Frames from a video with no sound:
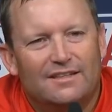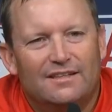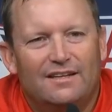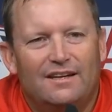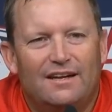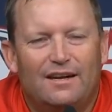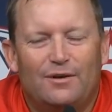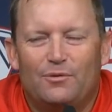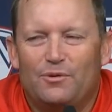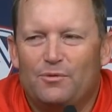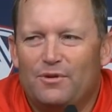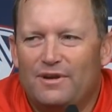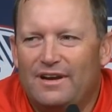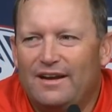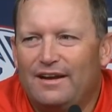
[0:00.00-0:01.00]
Uh, we
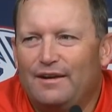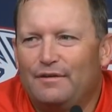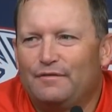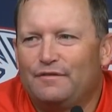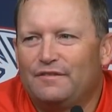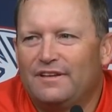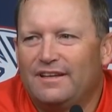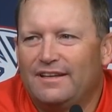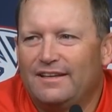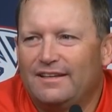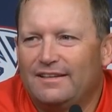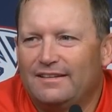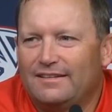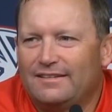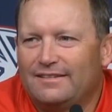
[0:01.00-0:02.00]
will have
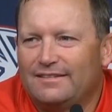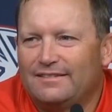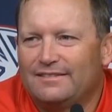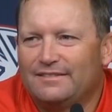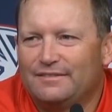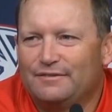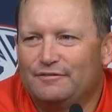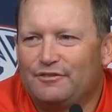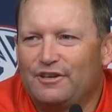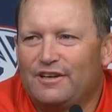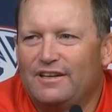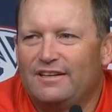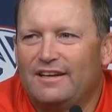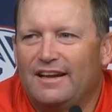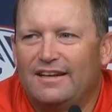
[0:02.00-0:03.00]
a uh,
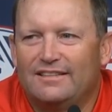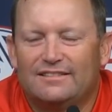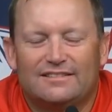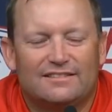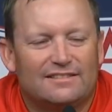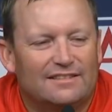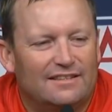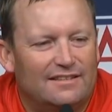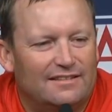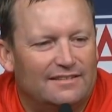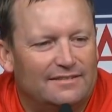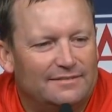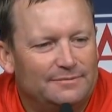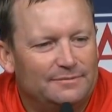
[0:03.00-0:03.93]
very nice uh,